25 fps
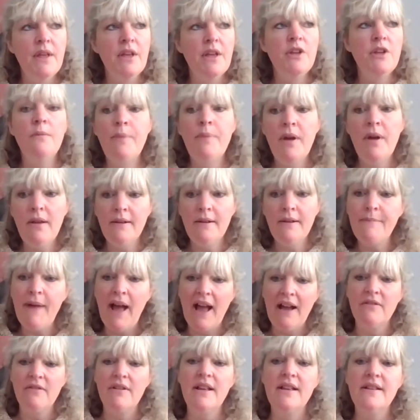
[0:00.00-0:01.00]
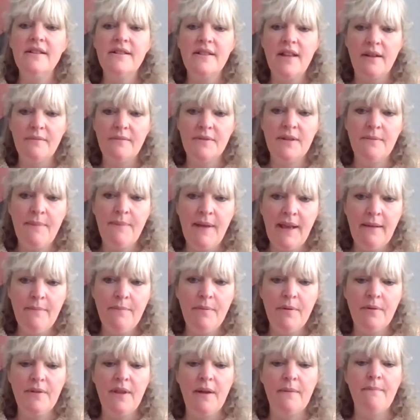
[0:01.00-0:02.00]
you're putting barriers up to
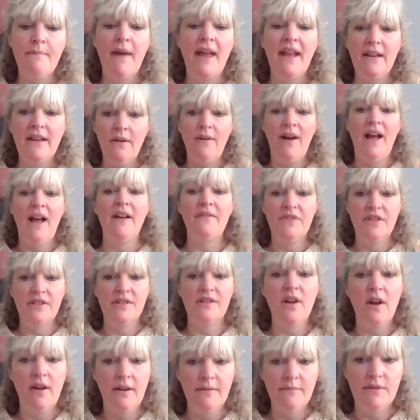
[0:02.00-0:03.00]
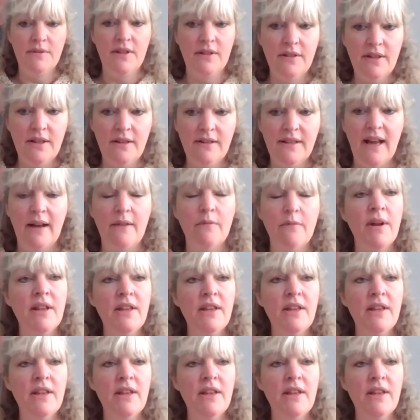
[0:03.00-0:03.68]
people that may not have the time to do that.